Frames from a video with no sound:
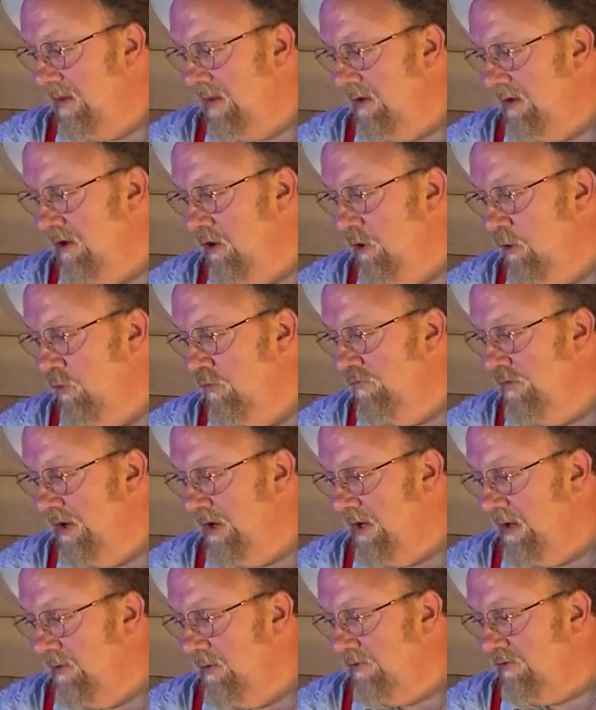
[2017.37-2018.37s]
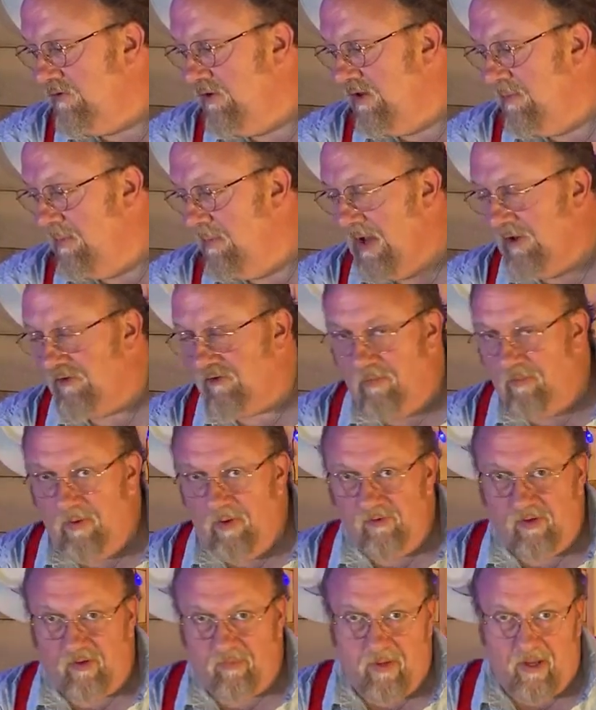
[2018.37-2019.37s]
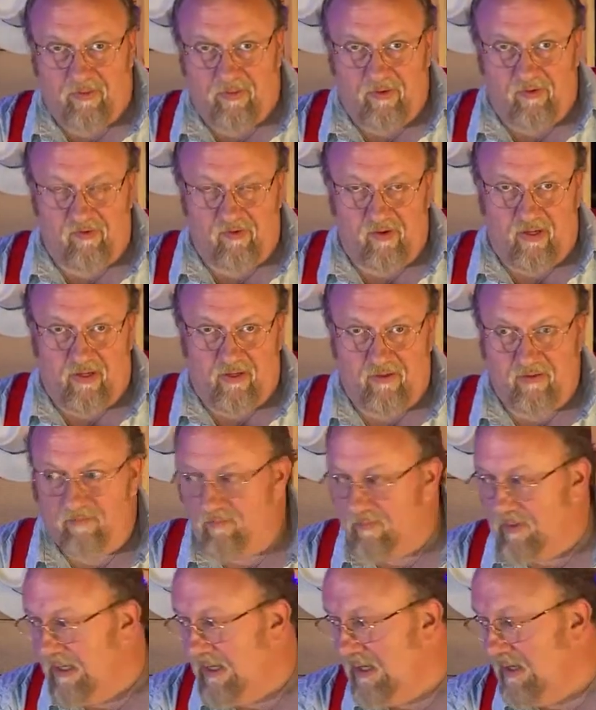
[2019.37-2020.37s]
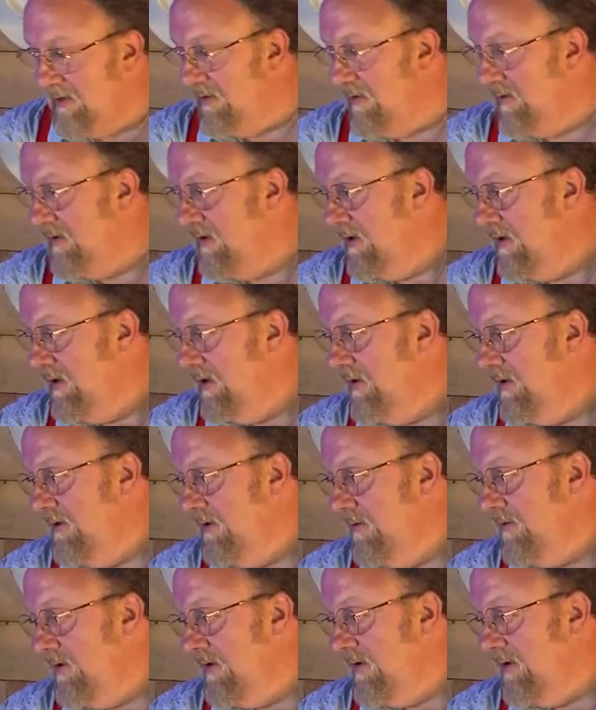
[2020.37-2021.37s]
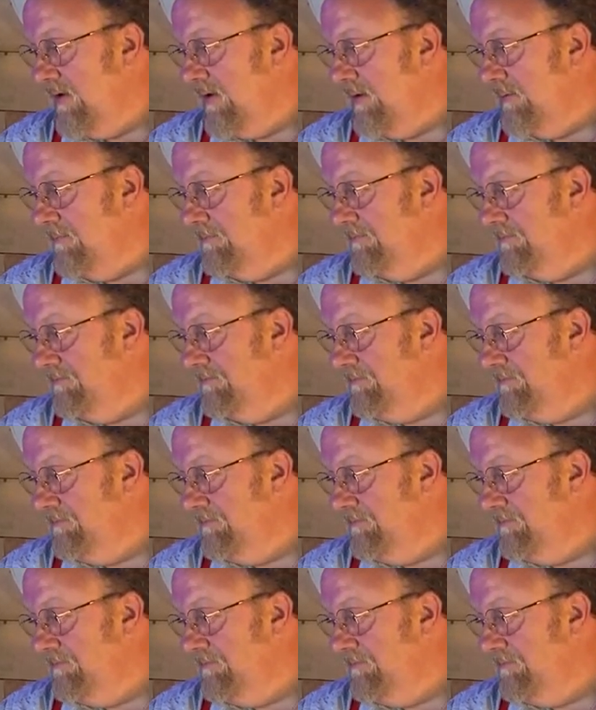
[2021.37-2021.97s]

new videos to the Master Music Method site, and um,